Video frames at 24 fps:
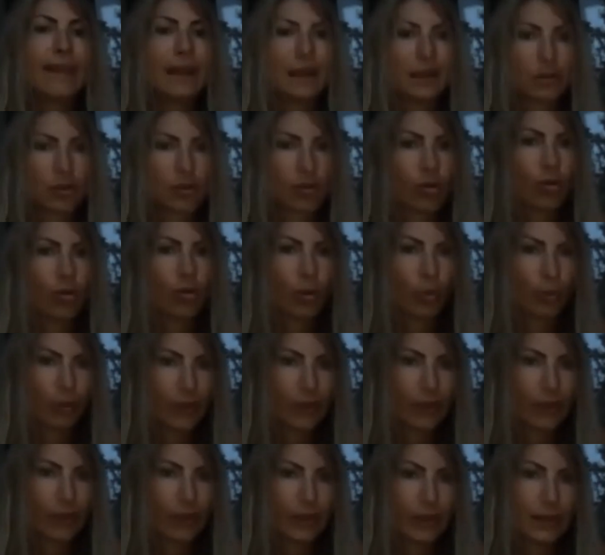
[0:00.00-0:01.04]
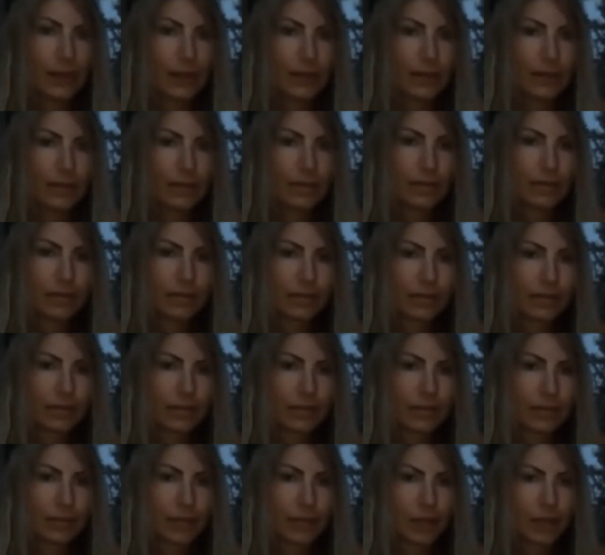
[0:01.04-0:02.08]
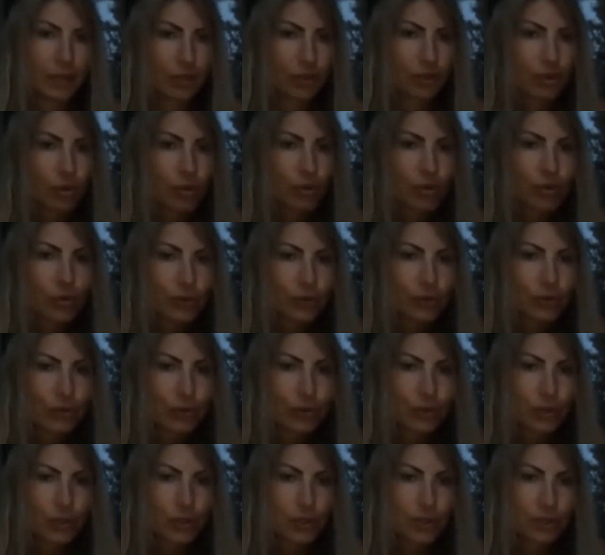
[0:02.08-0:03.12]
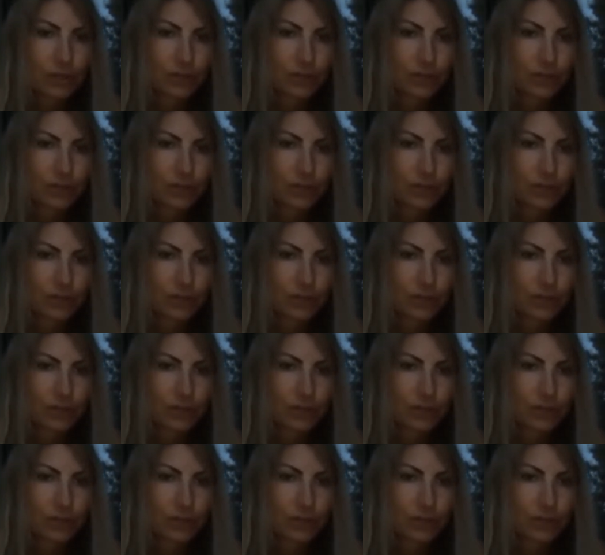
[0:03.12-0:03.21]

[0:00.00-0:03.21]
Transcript: that core within and to hold on to it.